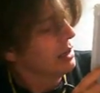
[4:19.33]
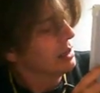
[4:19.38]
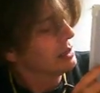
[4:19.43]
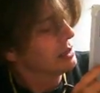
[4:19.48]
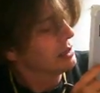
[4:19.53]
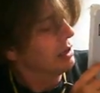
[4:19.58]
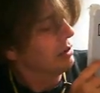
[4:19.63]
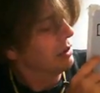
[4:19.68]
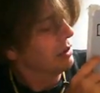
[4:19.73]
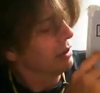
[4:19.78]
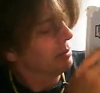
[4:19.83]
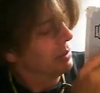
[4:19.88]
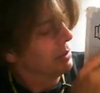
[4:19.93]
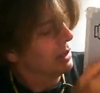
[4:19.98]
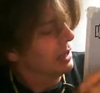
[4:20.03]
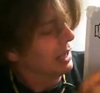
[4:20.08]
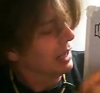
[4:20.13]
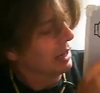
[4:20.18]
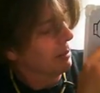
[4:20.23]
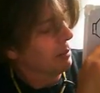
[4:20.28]
So there'd
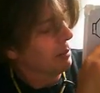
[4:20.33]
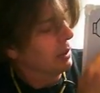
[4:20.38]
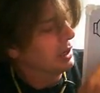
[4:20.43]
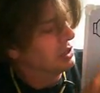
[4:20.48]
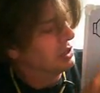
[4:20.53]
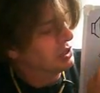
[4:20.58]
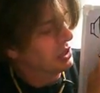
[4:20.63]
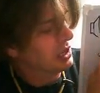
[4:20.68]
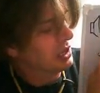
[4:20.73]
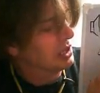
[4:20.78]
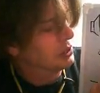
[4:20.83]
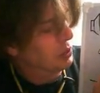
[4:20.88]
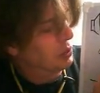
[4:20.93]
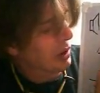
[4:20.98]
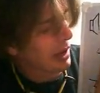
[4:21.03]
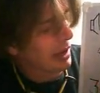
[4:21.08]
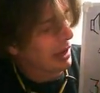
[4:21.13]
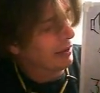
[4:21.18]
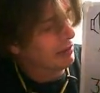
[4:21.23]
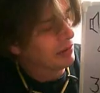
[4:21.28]
be like a bunch of these
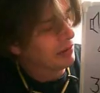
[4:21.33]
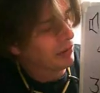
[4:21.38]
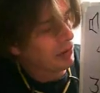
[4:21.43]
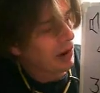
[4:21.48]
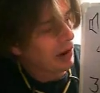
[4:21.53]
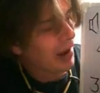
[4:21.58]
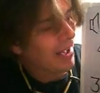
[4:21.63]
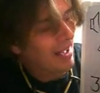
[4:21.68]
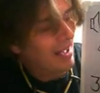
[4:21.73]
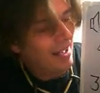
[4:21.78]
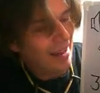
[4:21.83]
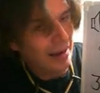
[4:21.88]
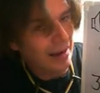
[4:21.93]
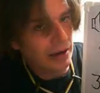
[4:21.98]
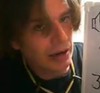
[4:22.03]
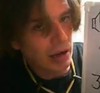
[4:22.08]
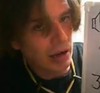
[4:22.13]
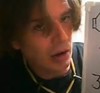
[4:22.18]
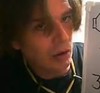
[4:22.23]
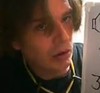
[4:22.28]
waves for a high
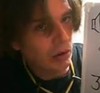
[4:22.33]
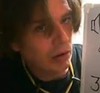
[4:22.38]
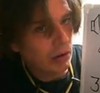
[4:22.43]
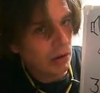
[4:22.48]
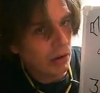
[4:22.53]
note.